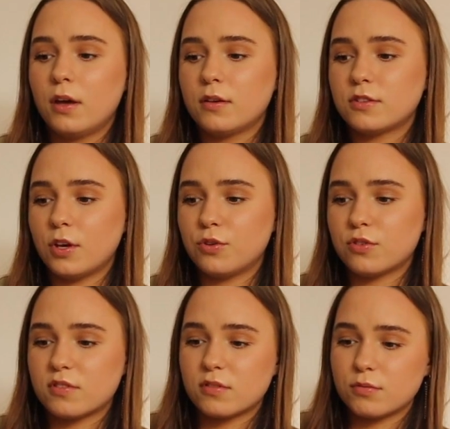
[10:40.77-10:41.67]
So
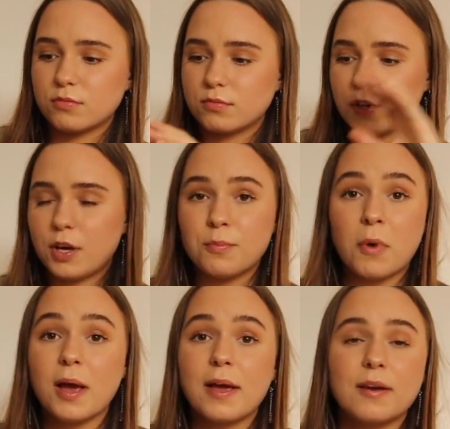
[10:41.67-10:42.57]
just, it
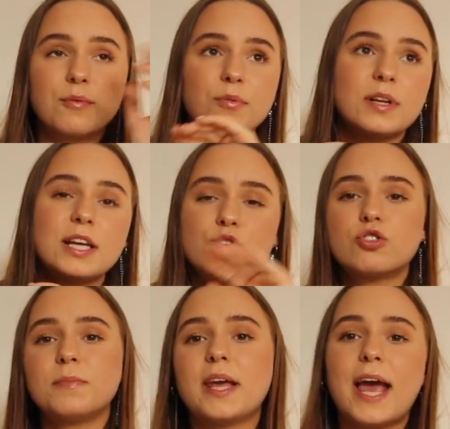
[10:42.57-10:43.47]
would
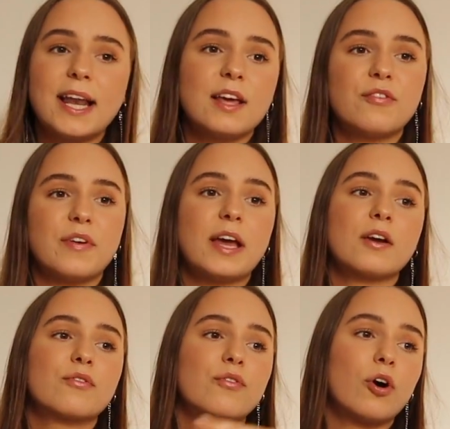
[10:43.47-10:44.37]
literally be
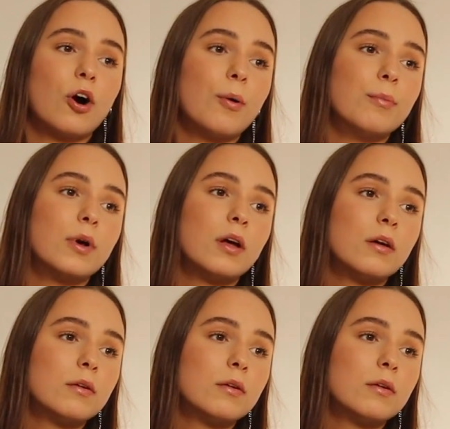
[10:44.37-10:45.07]
anything from